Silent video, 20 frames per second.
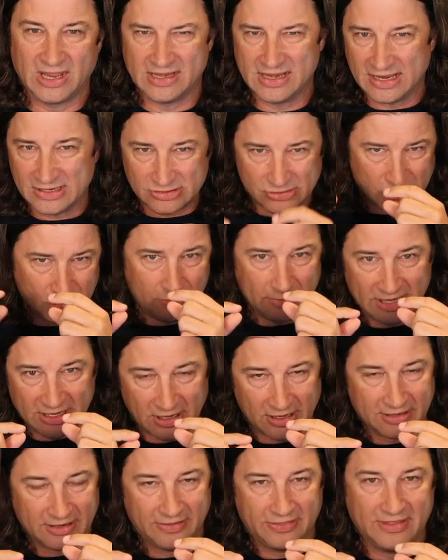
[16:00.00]
then zoom in
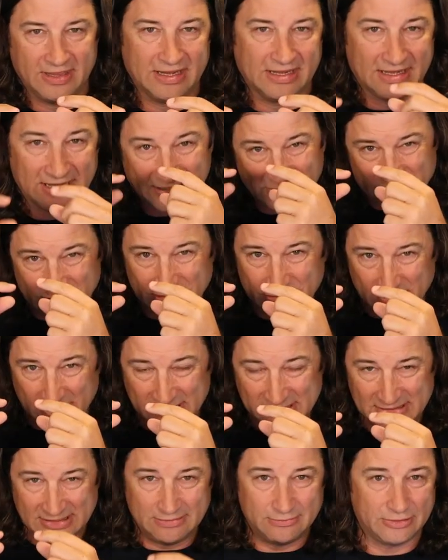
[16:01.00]
on the thing and actually try and
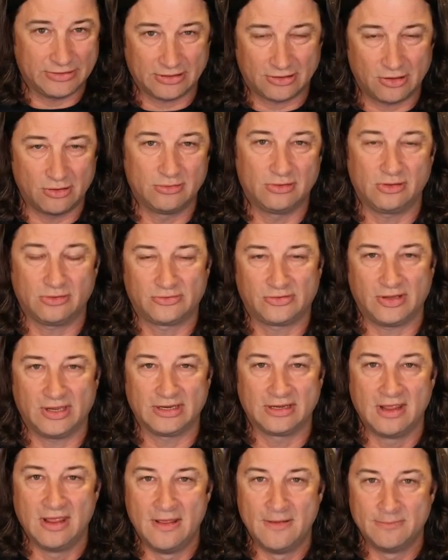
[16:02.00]
see what the code looks
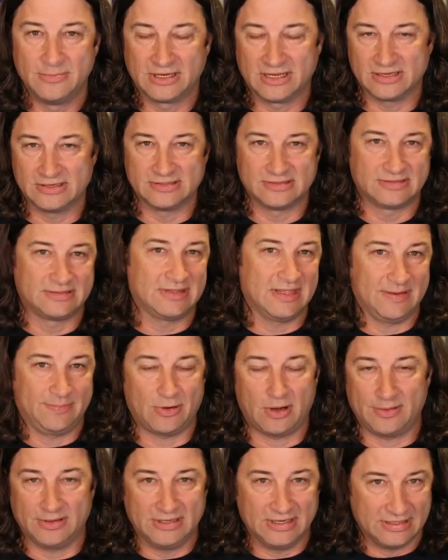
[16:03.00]
like, because they
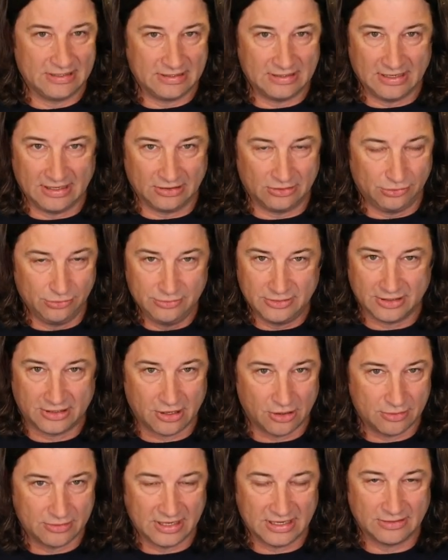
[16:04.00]
probably didn't include the
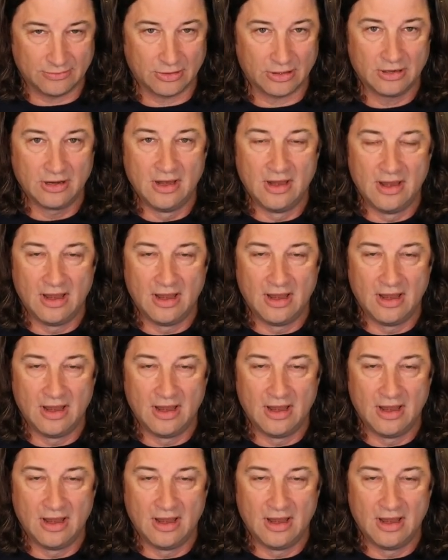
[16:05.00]
code anywhere.